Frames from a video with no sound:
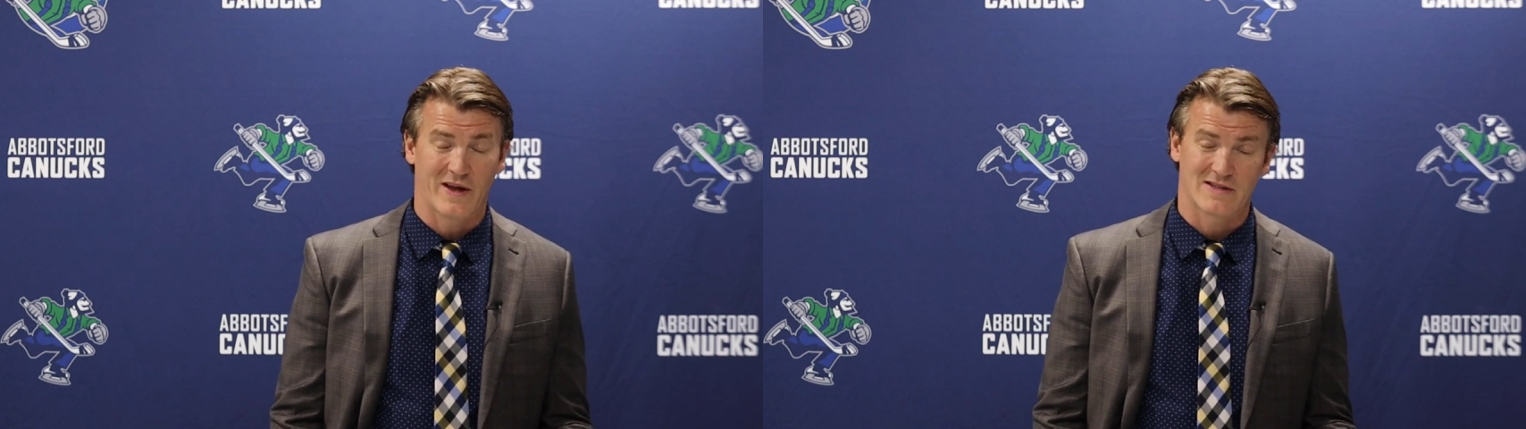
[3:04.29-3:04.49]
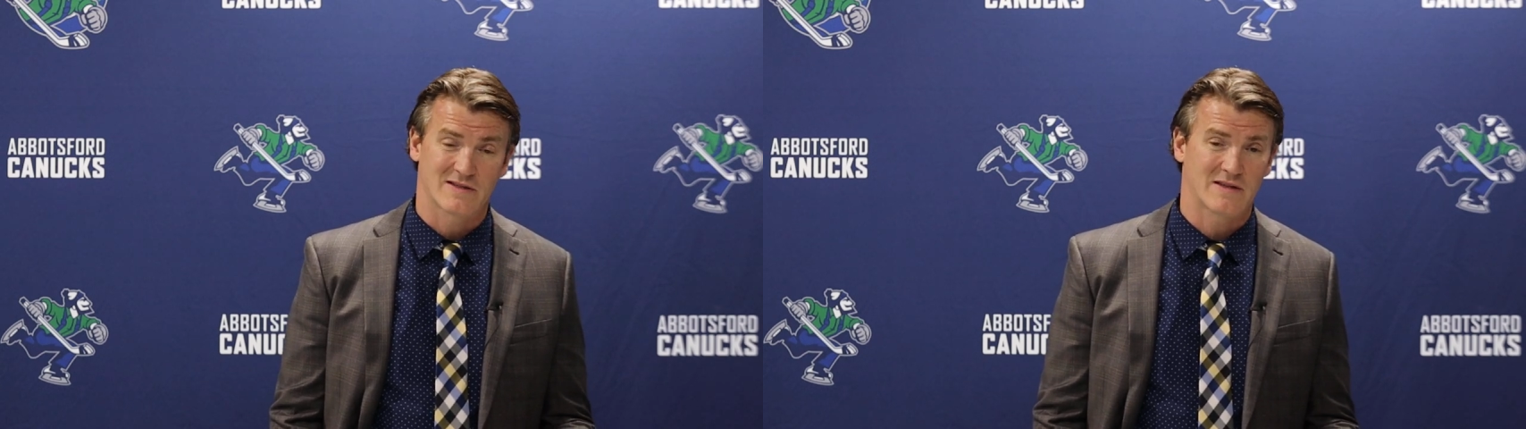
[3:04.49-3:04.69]

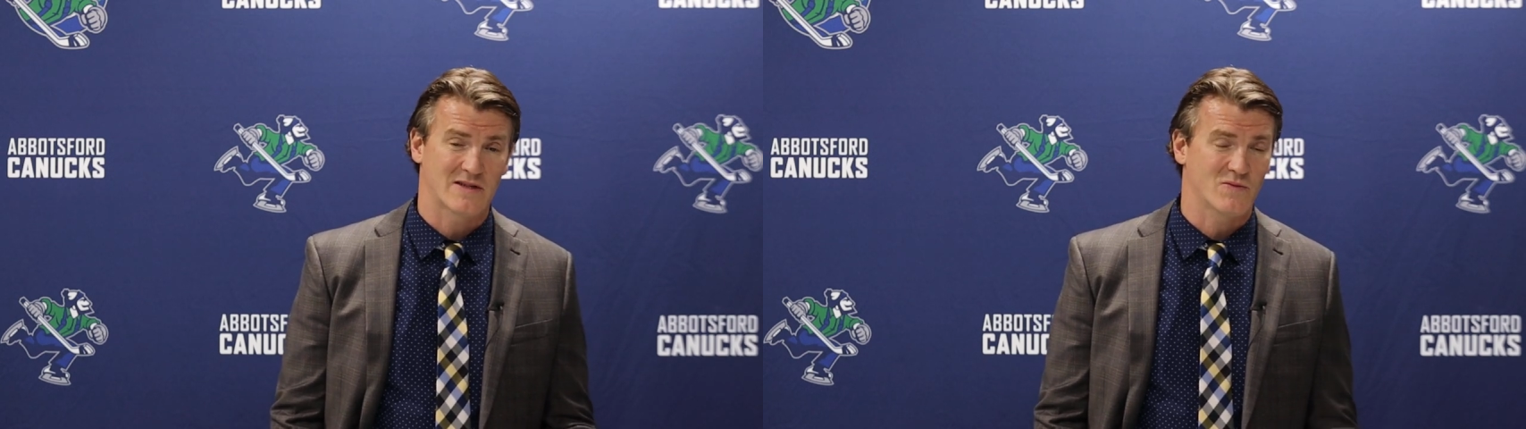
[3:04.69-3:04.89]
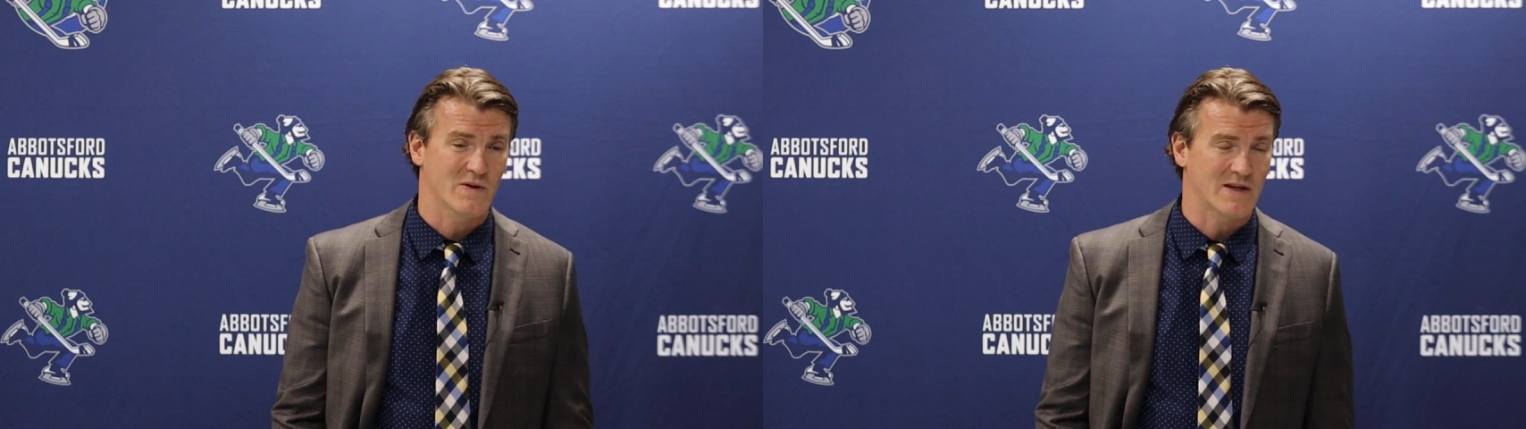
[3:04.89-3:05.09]

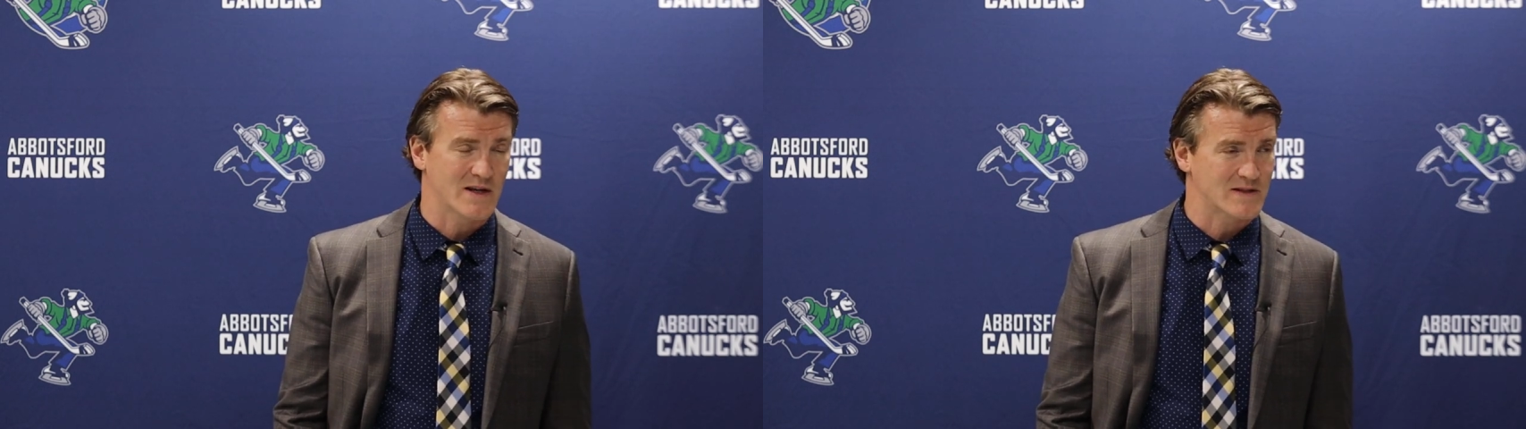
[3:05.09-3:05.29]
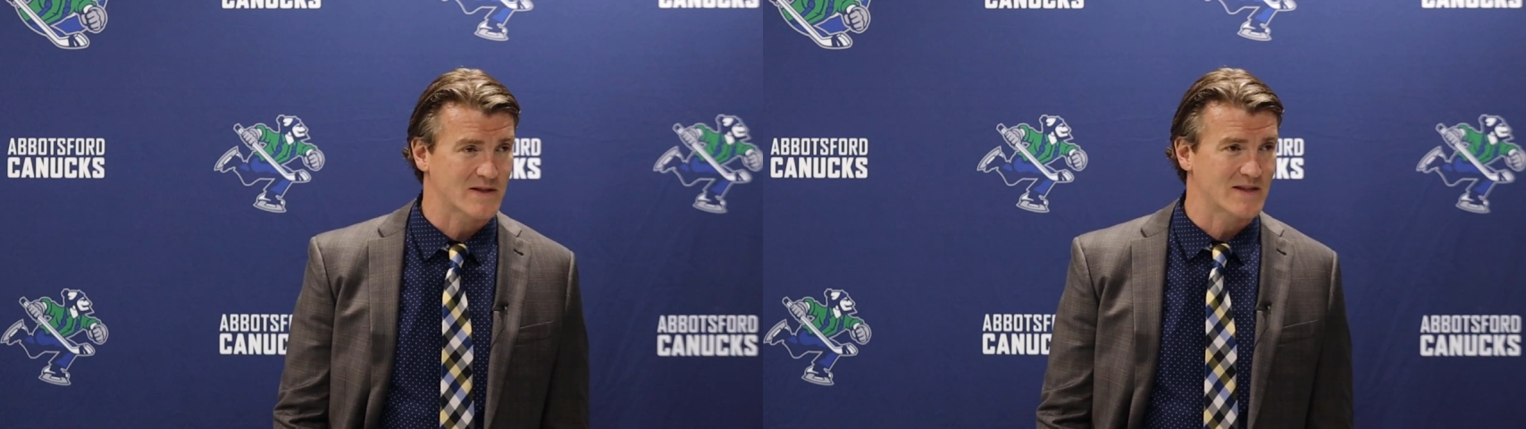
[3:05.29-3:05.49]
that's really
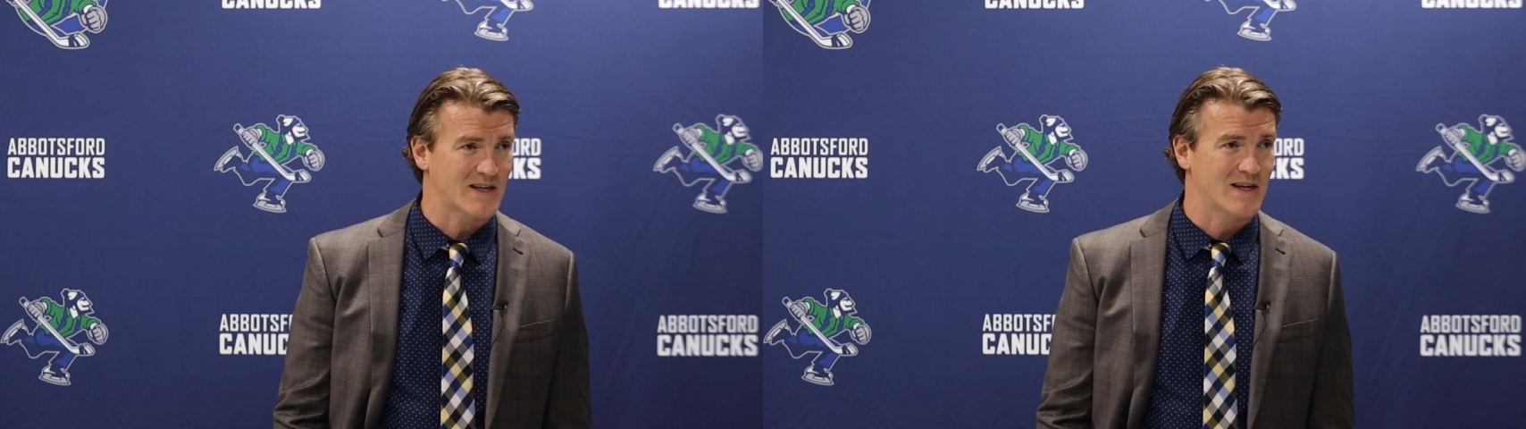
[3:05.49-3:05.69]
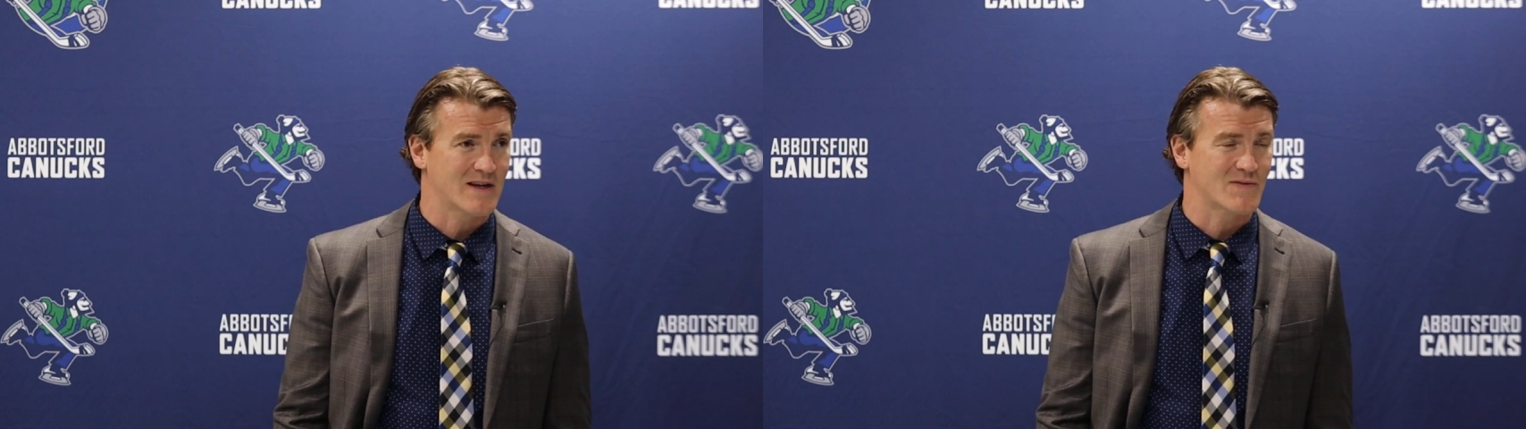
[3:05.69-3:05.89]
icing on the
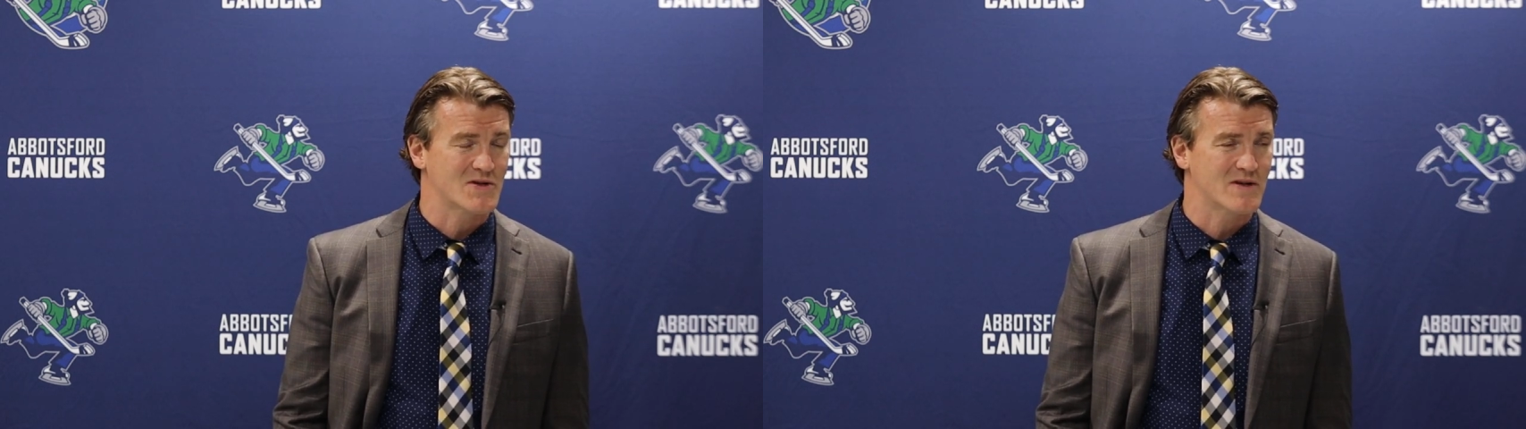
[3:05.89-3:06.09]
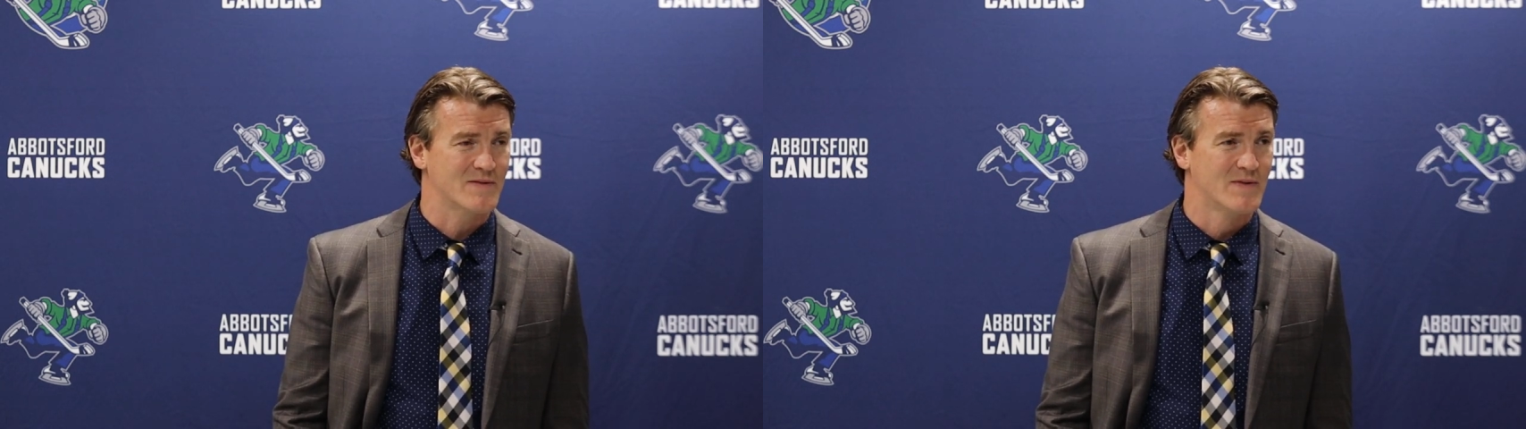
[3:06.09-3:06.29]
cake for
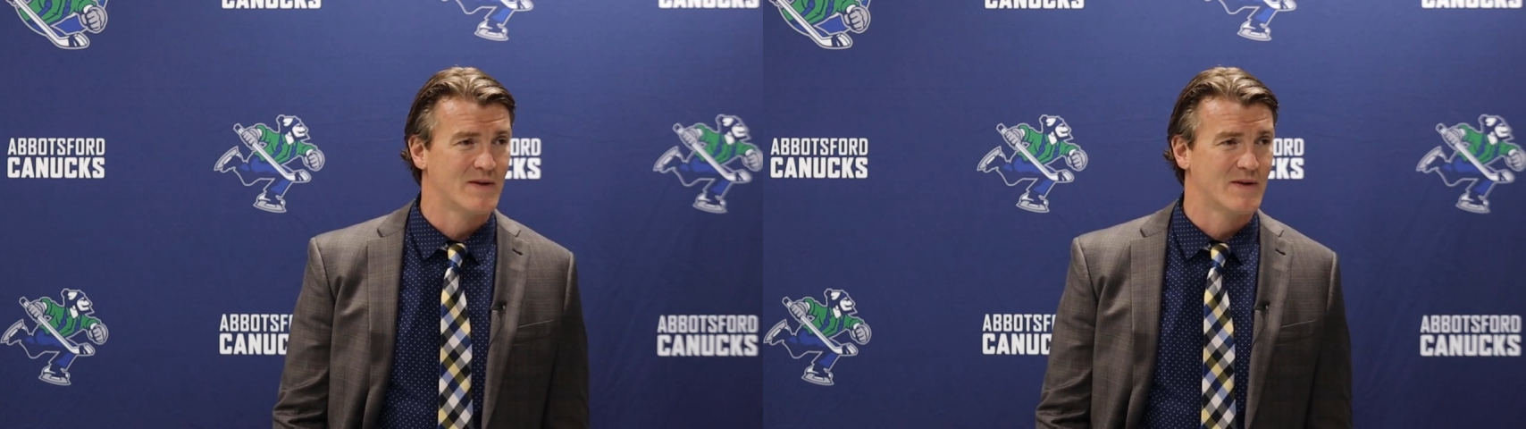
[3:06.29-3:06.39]
sure.